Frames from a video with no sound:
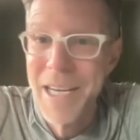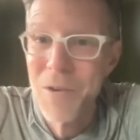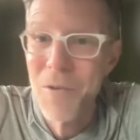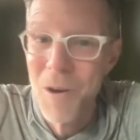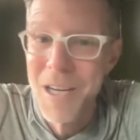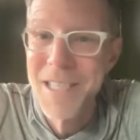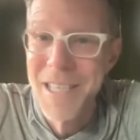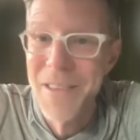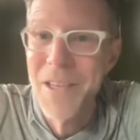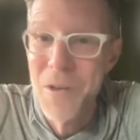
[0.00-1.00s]
get across
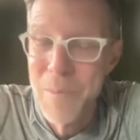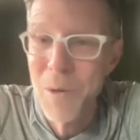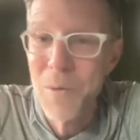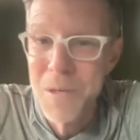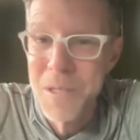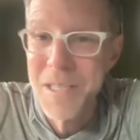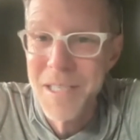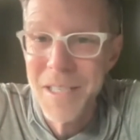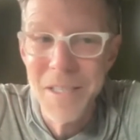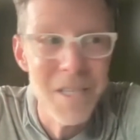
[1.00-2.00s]
in the new builders
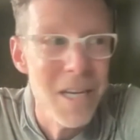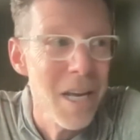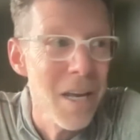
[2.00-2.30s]
is